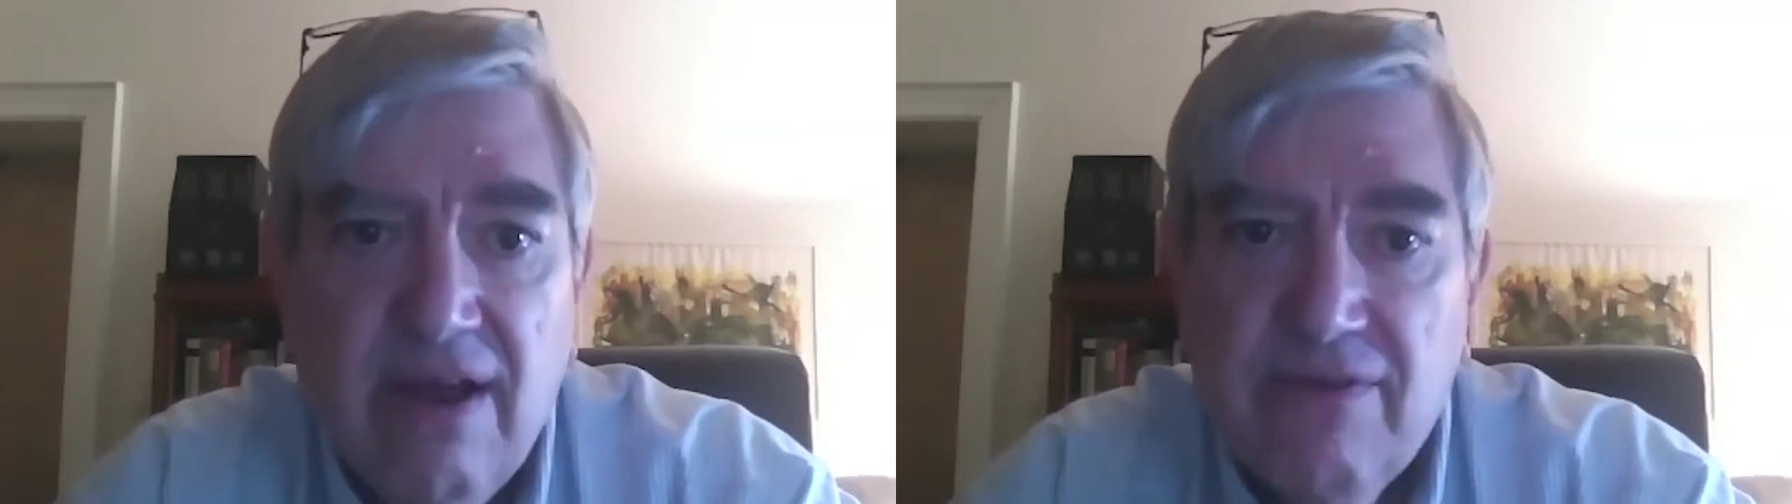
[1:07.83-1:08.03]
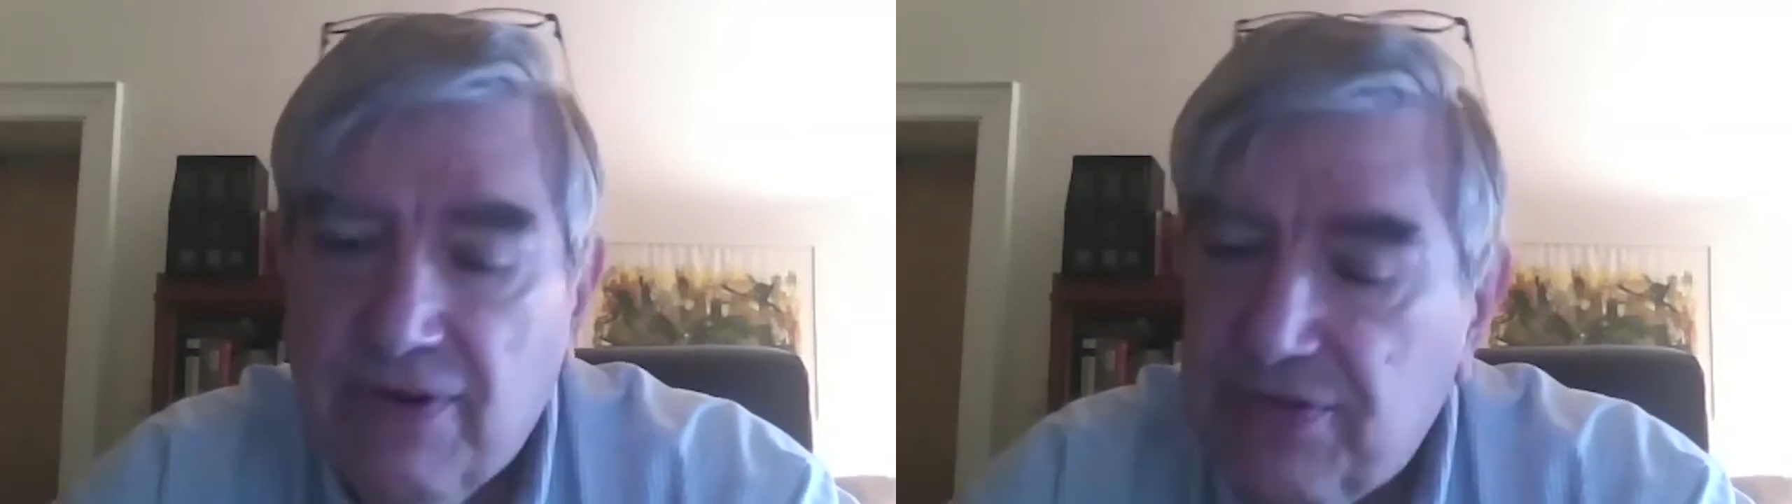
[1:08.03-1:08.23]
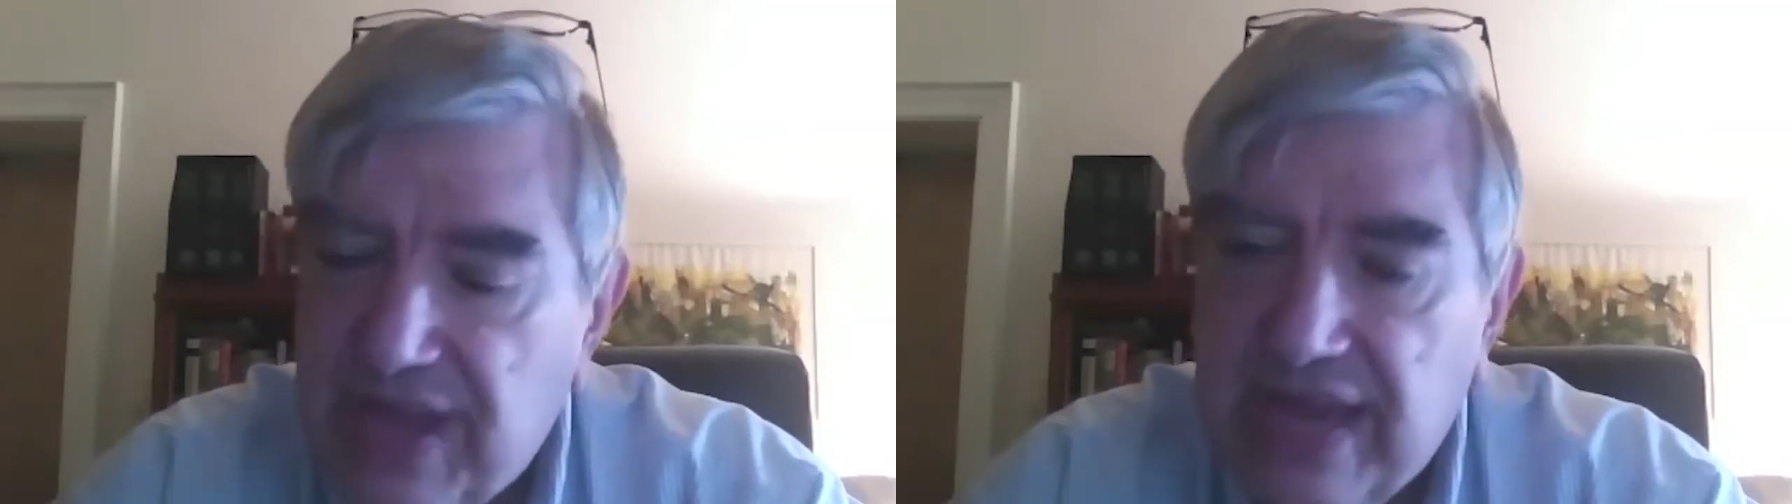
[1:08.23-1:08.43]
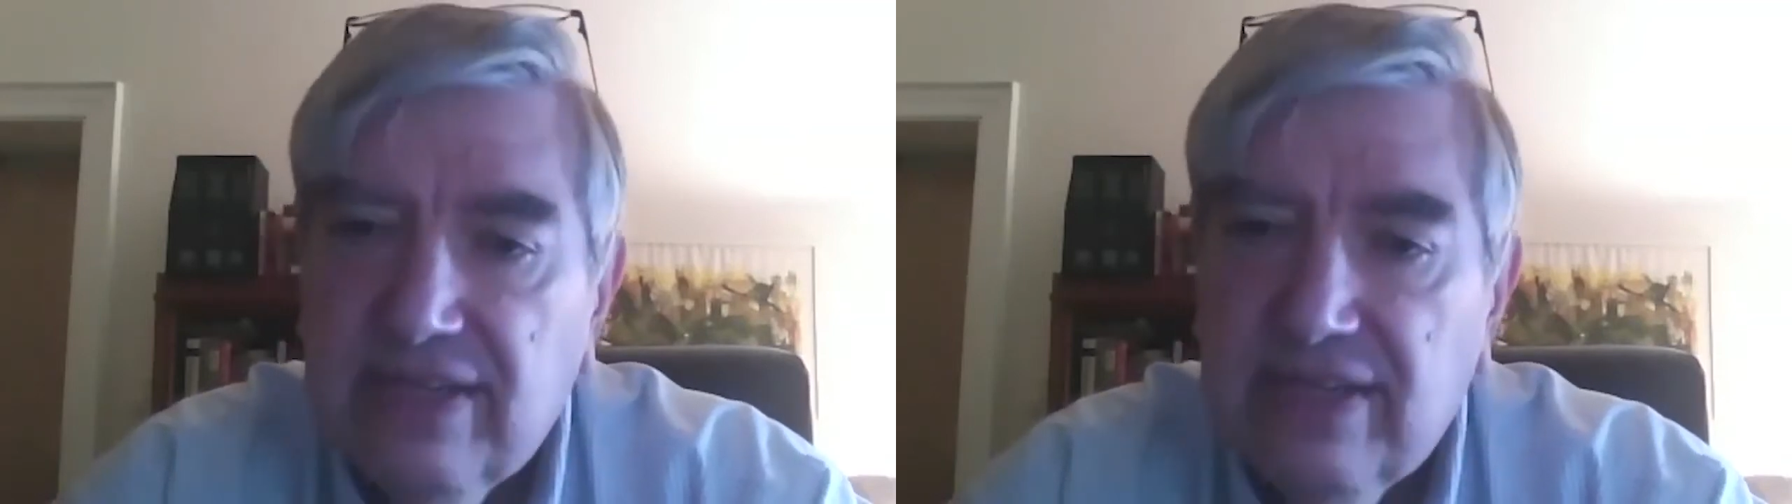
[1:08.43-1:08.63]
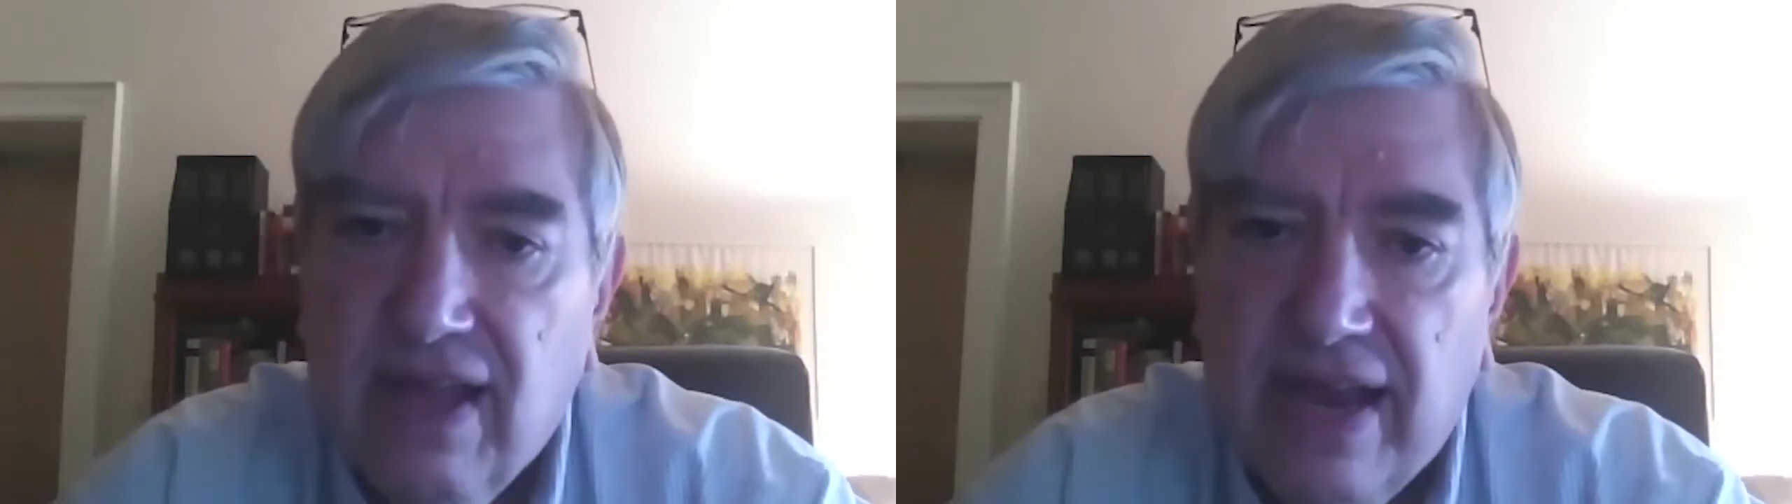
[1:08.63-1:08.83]
For
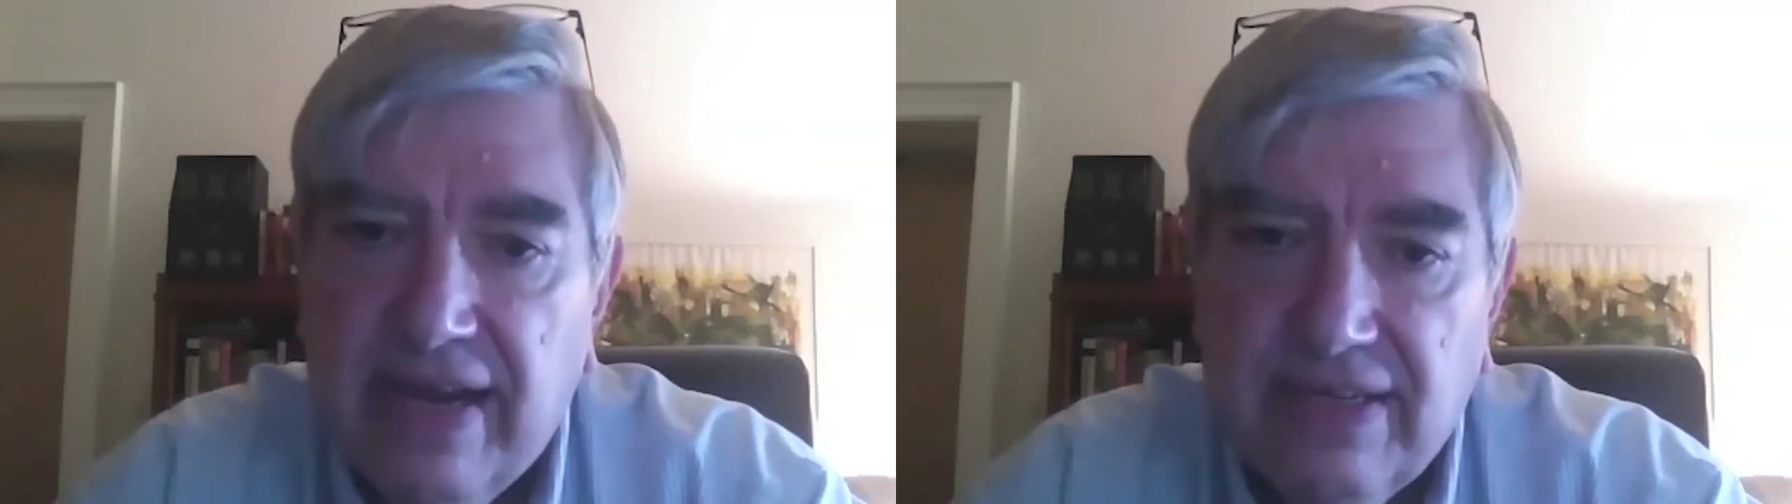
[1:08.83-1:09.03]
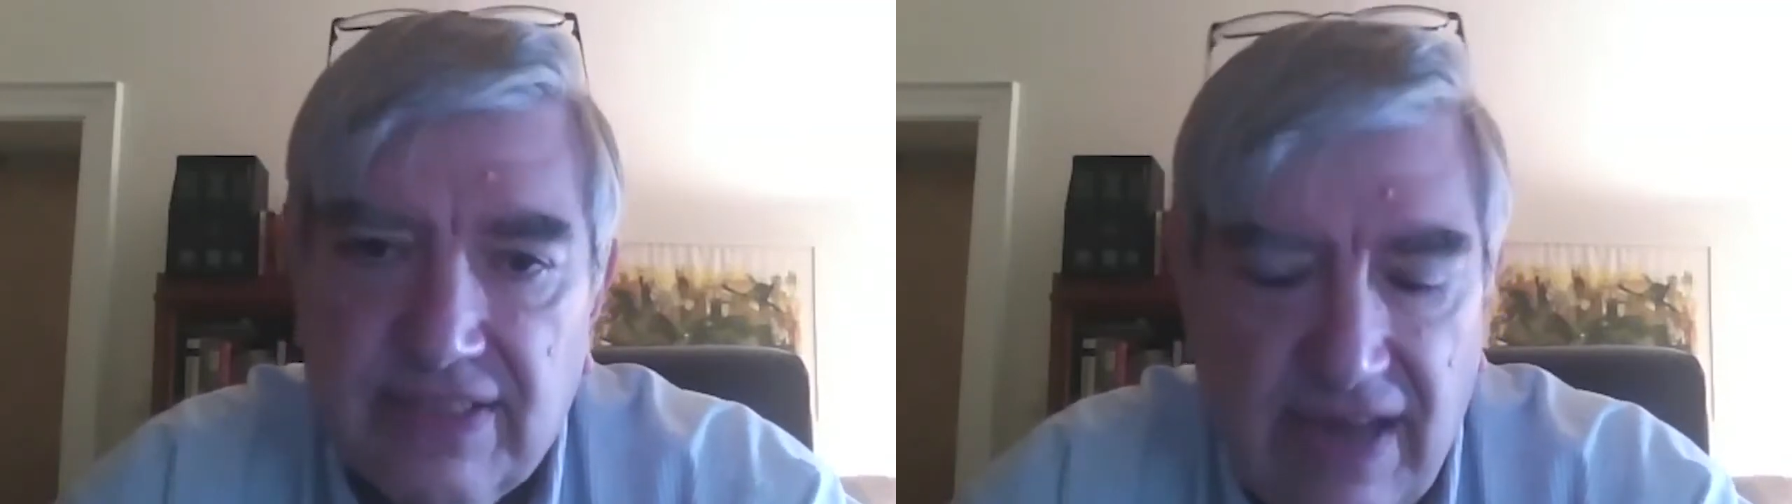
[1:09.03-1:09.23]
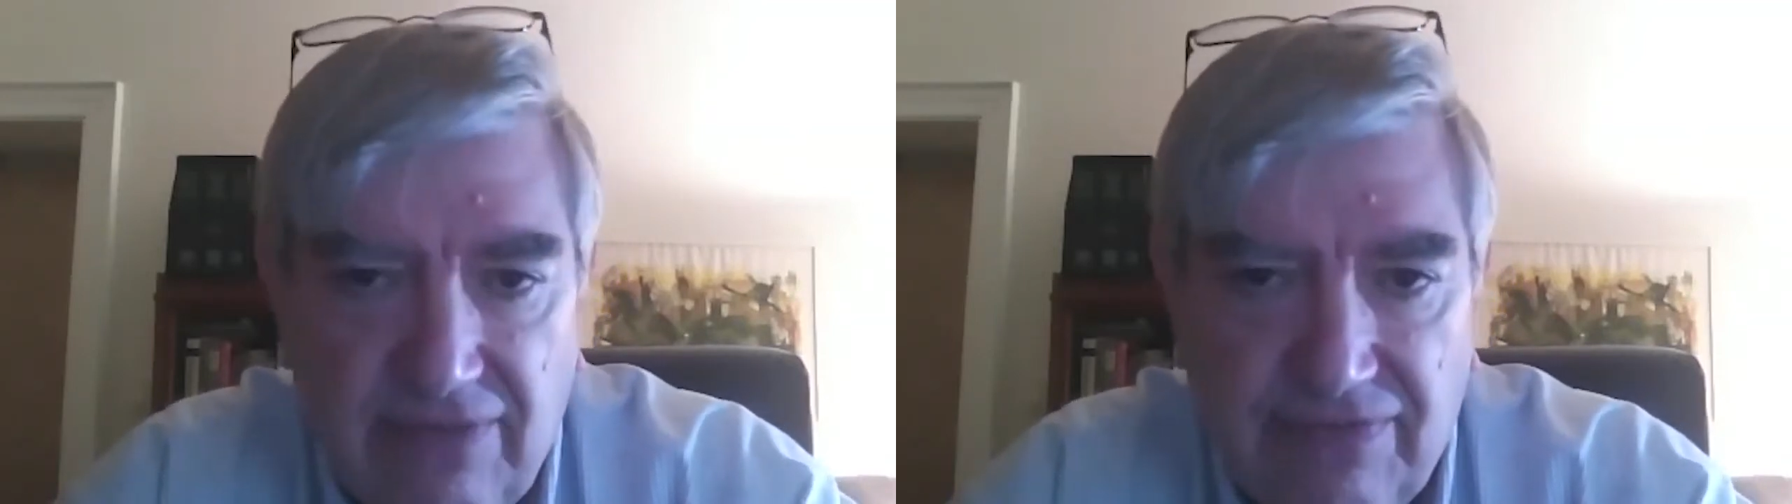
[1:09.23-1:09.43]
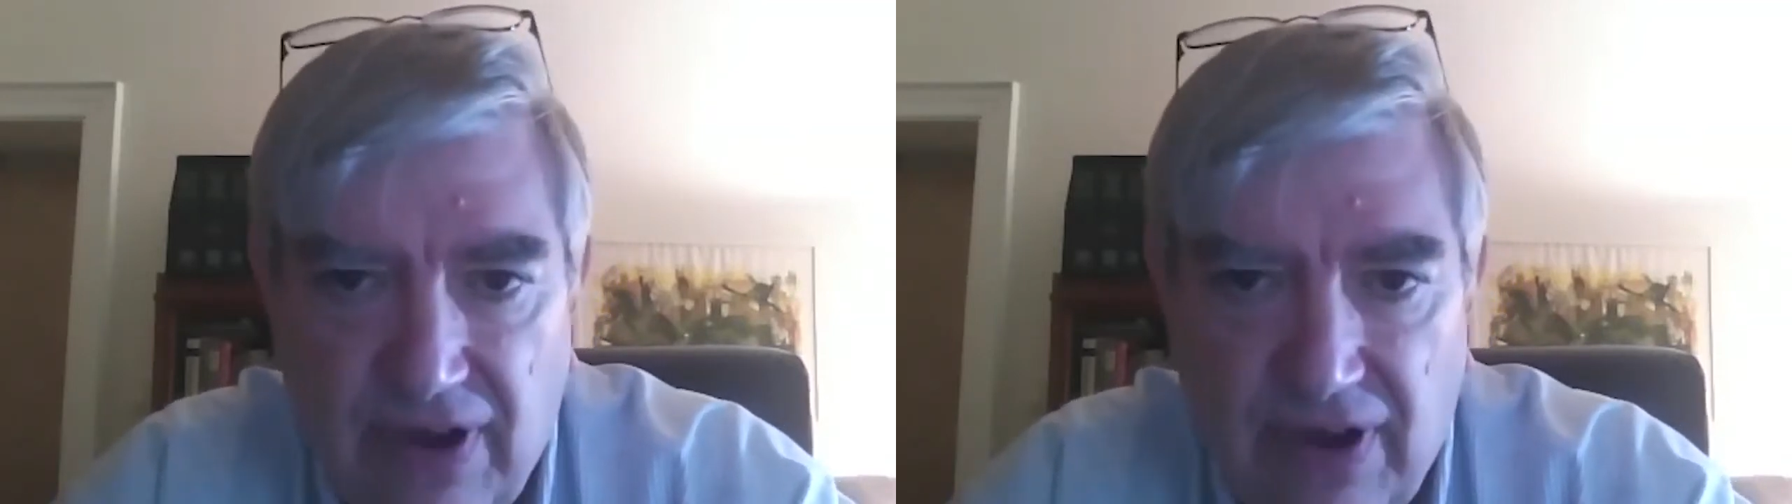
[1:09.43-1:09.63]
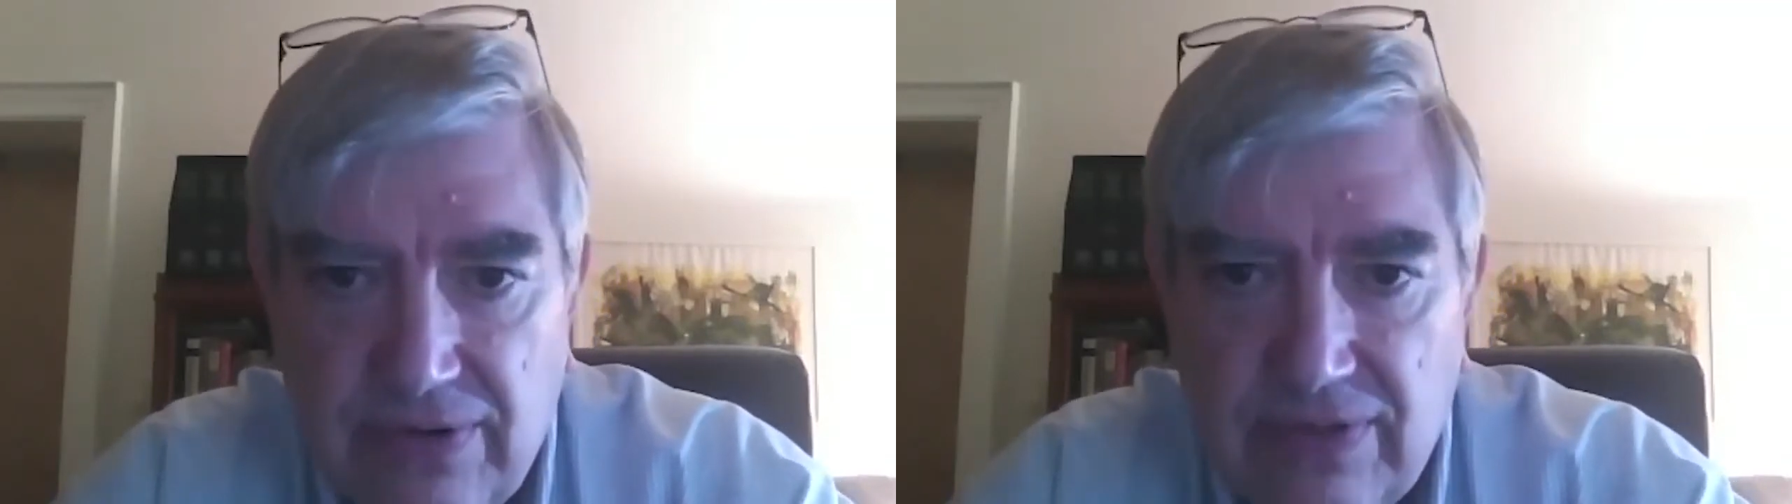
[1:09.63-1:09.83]
things like cell
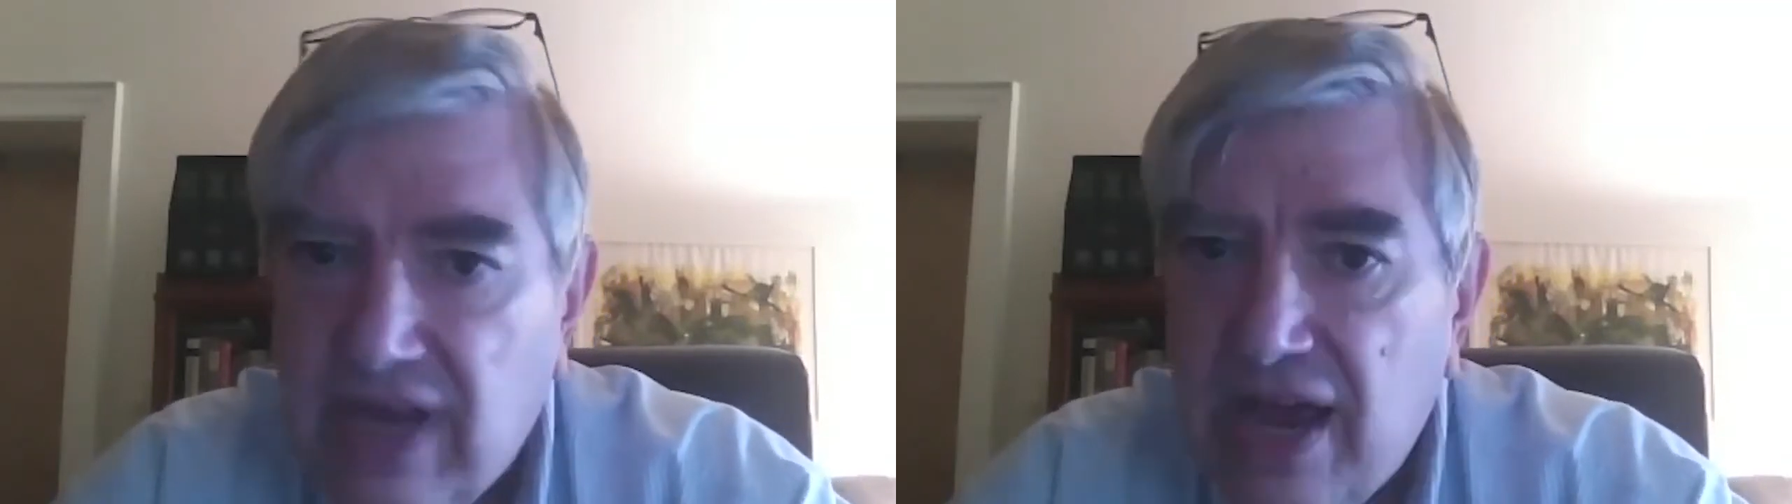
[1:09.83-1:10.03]
phones,